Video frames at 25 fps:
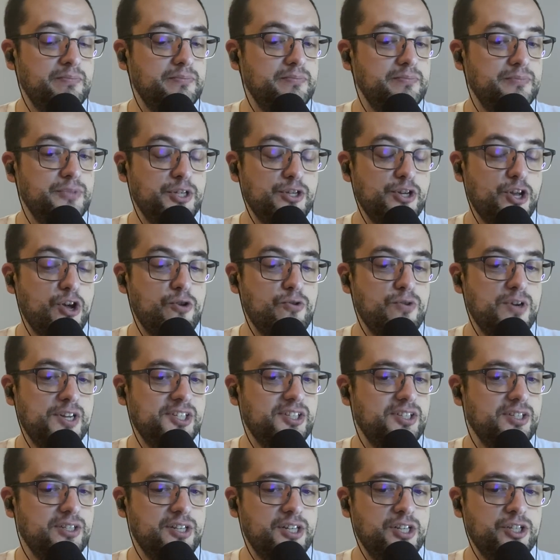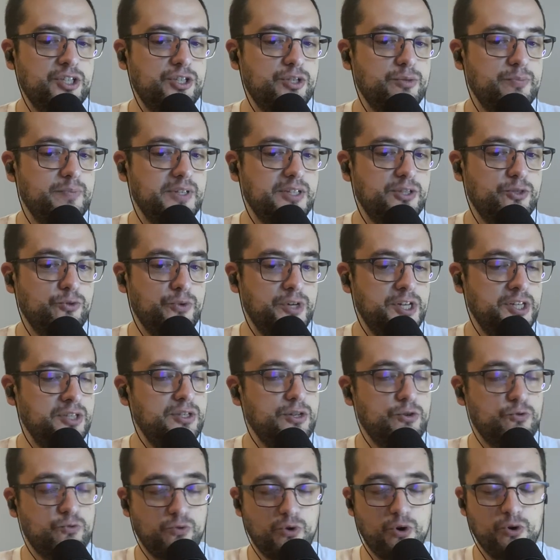listening to Between
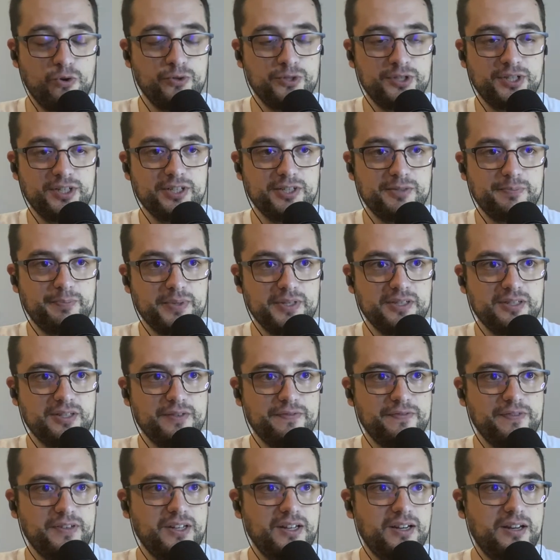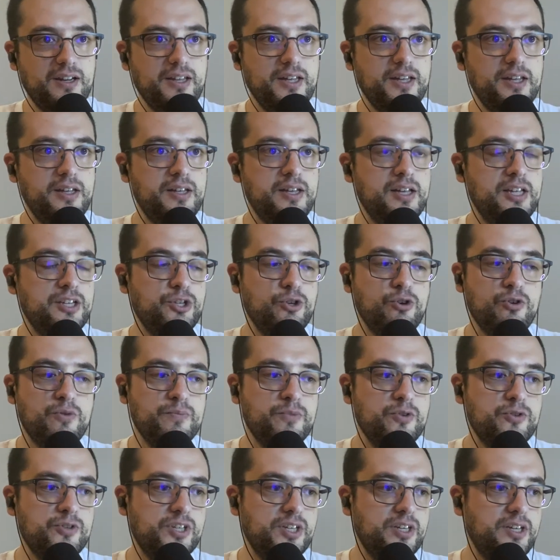the Roses specifically, and your
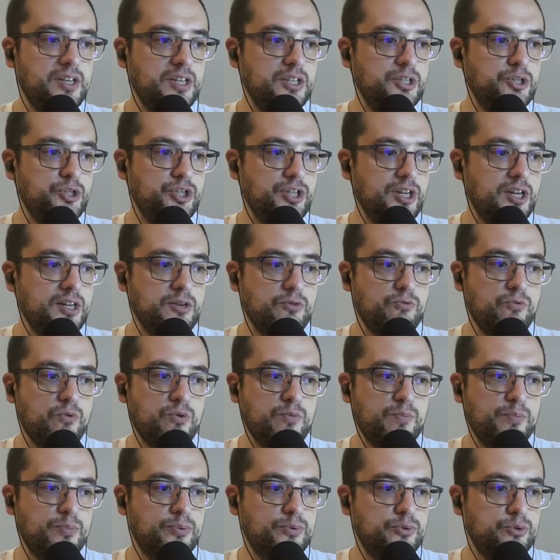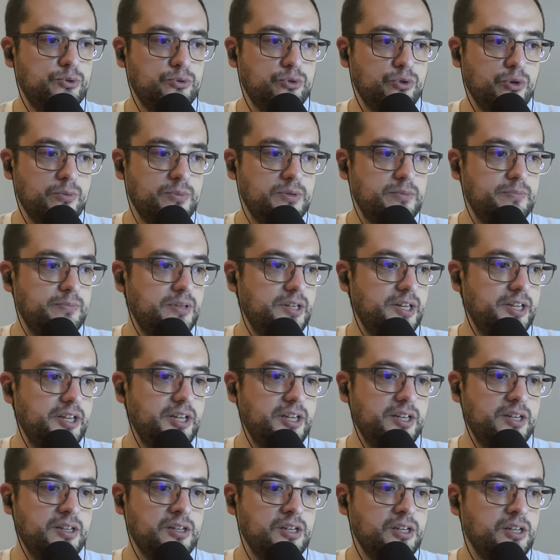music in general,
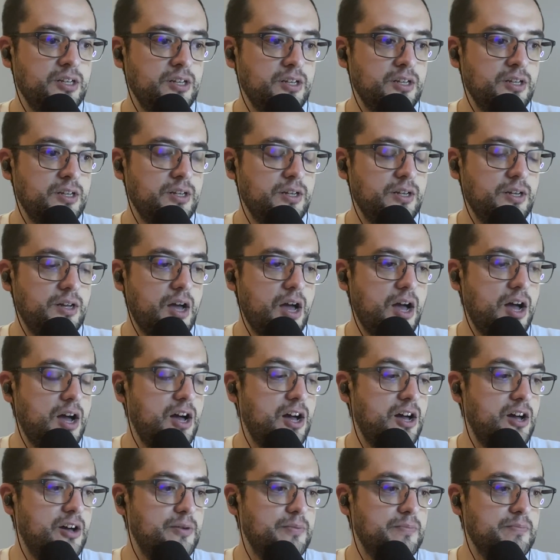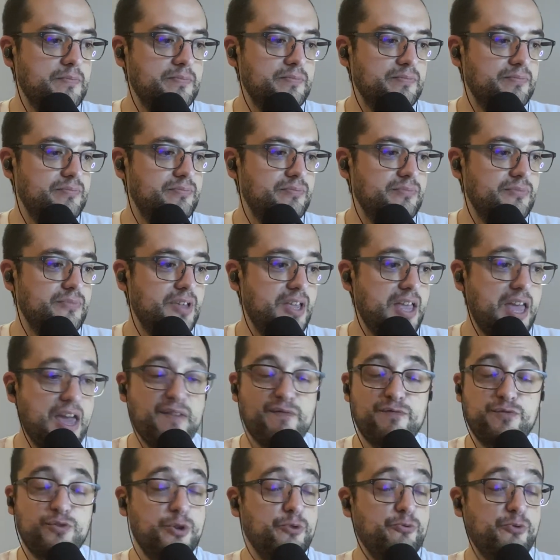probably um,
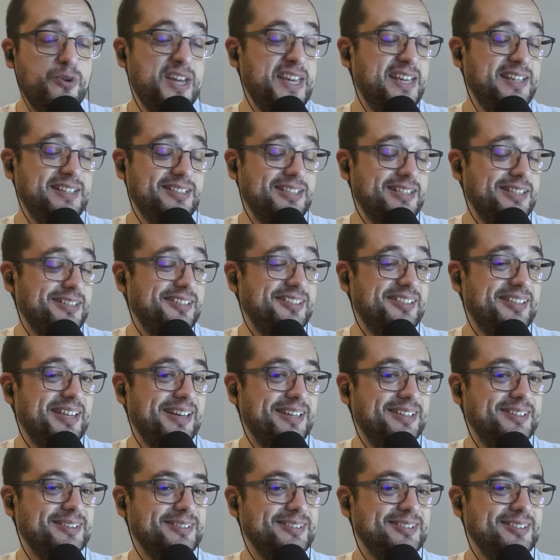every week since then.